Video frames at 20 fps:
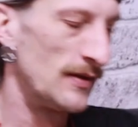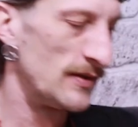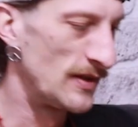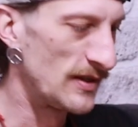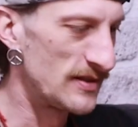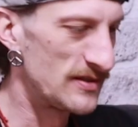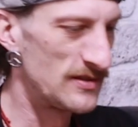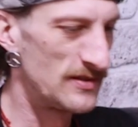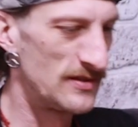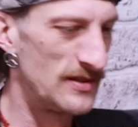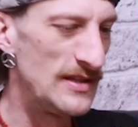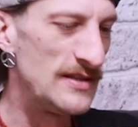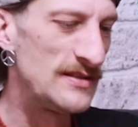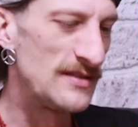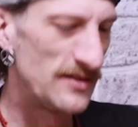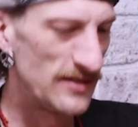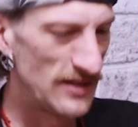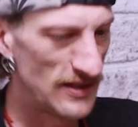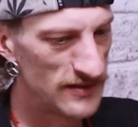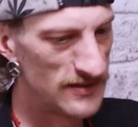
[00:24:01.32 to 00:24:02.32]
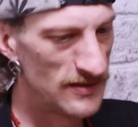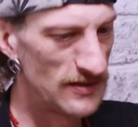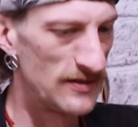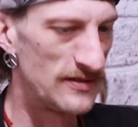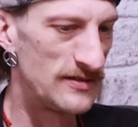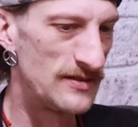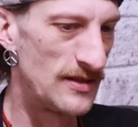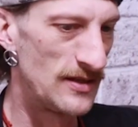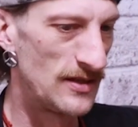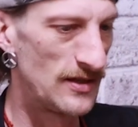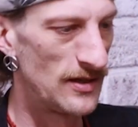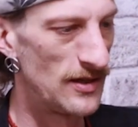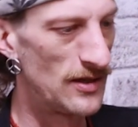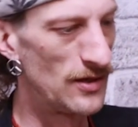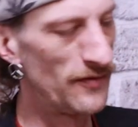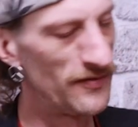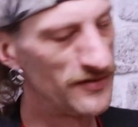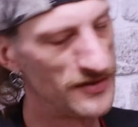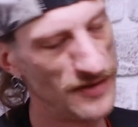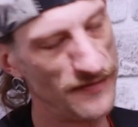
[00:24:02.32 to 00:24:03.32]
that's, these are things to consider.
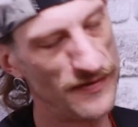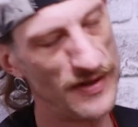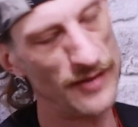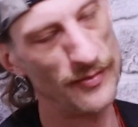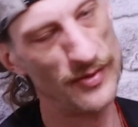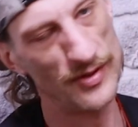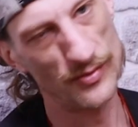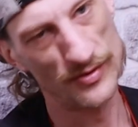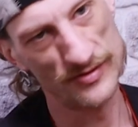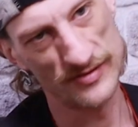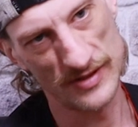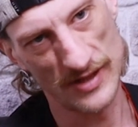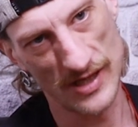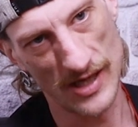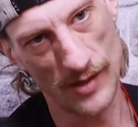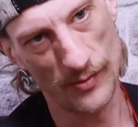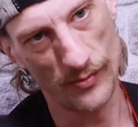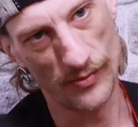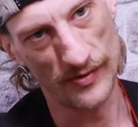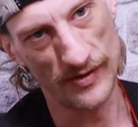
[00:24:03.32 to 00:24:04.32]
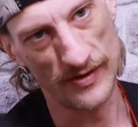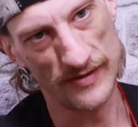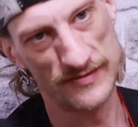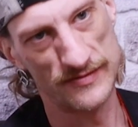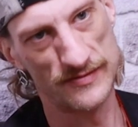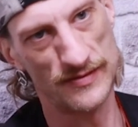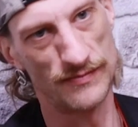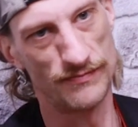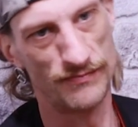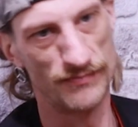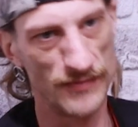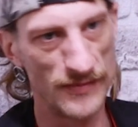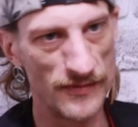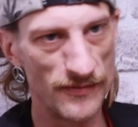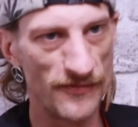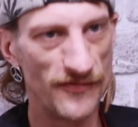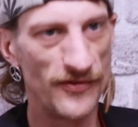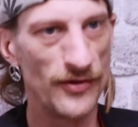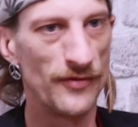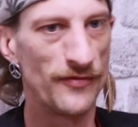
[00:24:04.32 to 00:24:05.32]
And obviously if anybody wants any help with this, to,
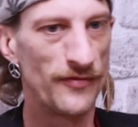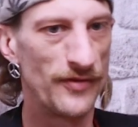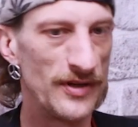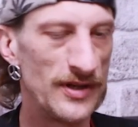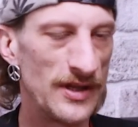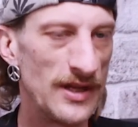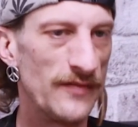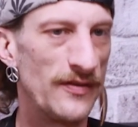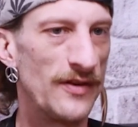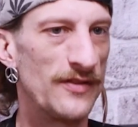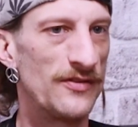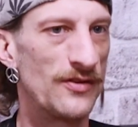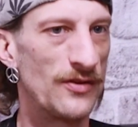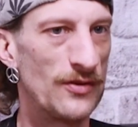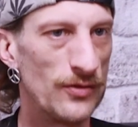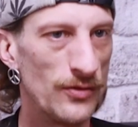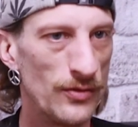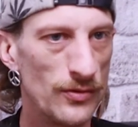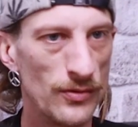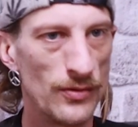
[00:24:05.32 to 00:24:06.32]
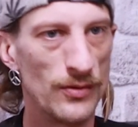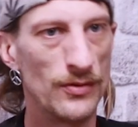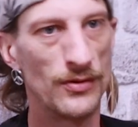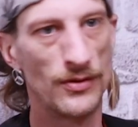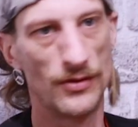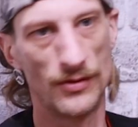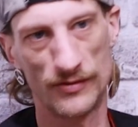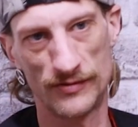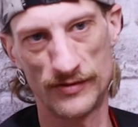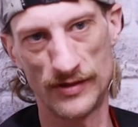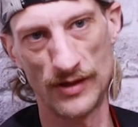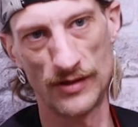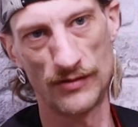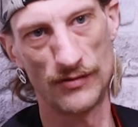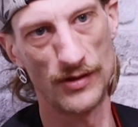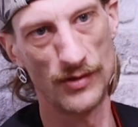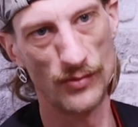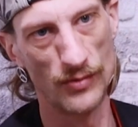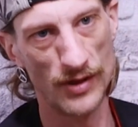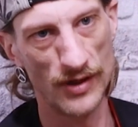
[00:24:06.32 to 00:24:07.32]
feel free to give us a call or contact
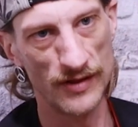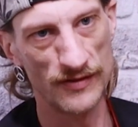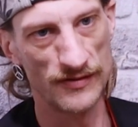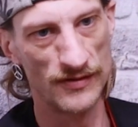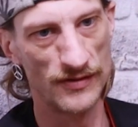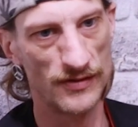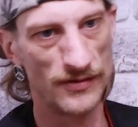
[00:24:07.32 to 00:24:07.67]
Groworks